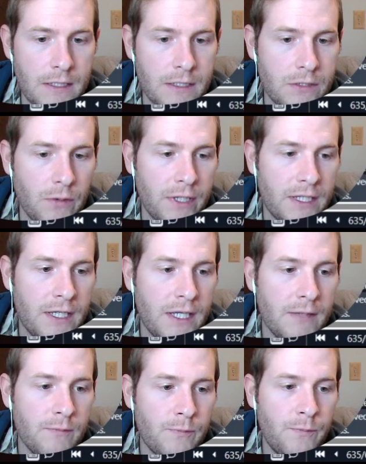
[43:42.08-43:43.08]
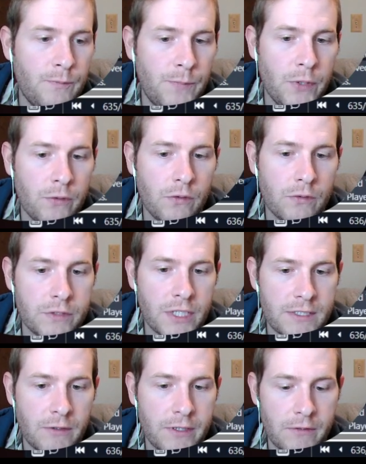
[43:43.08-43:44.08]
Do I keep Bugle
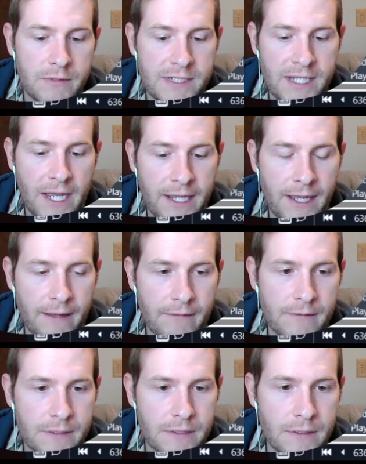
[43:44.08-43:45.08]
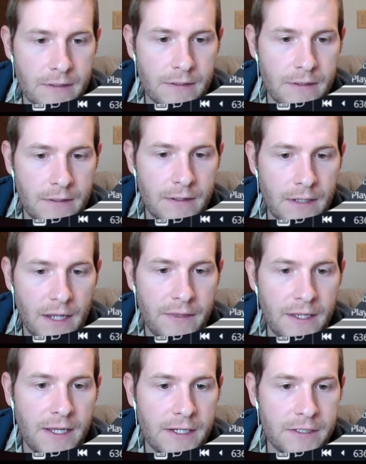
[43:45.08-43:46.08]
just so I don't deck out? I
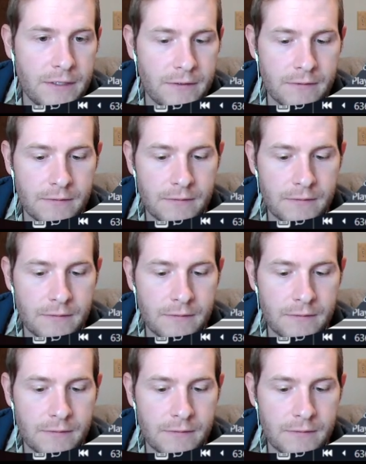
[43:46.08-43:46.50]
think I do.